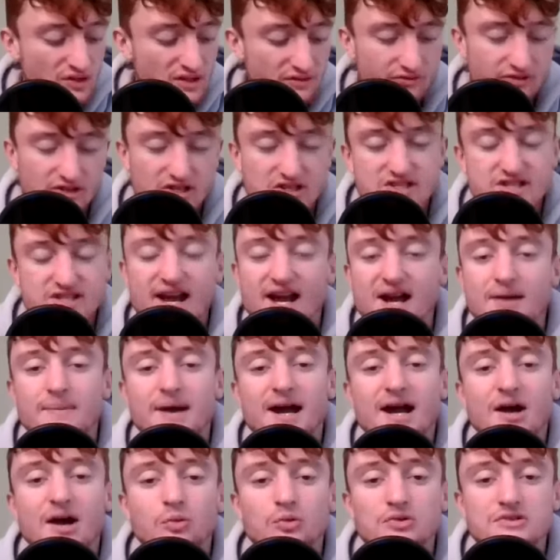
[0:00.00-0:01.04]
It finished
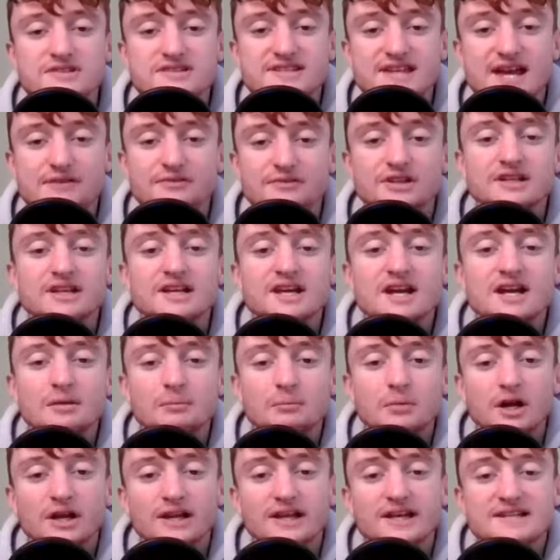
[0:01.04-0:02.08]
Armagh 1-7,
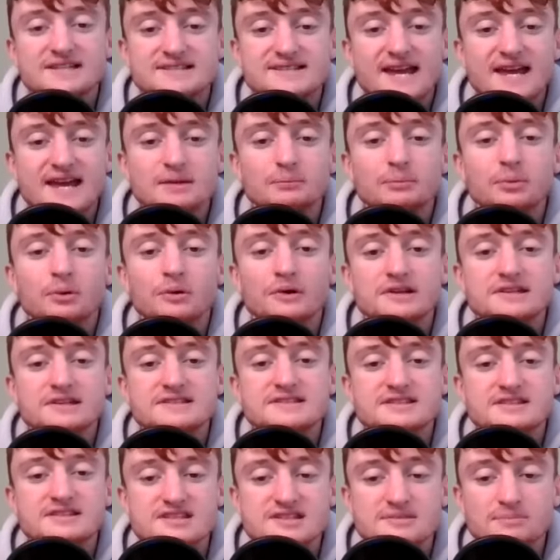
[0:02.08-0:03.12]
Monaghan 10 points.
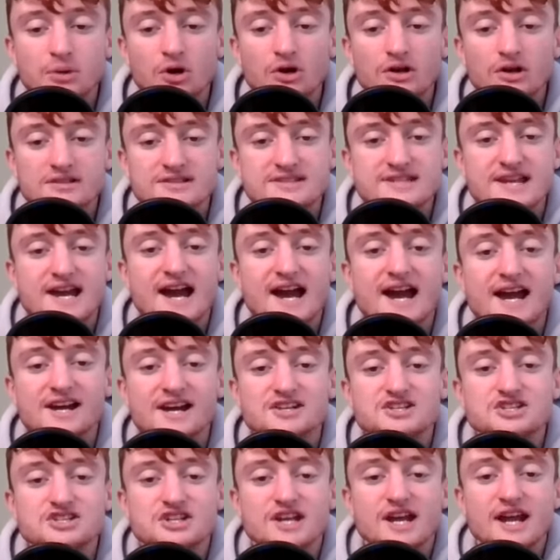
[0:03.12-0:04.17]
The spoils are
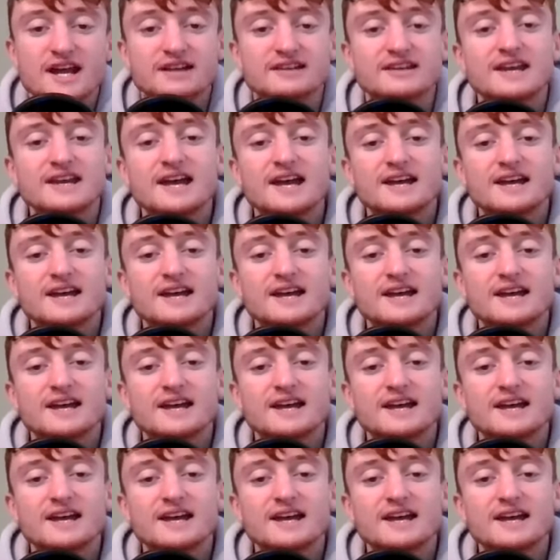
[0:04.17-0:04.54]
shared.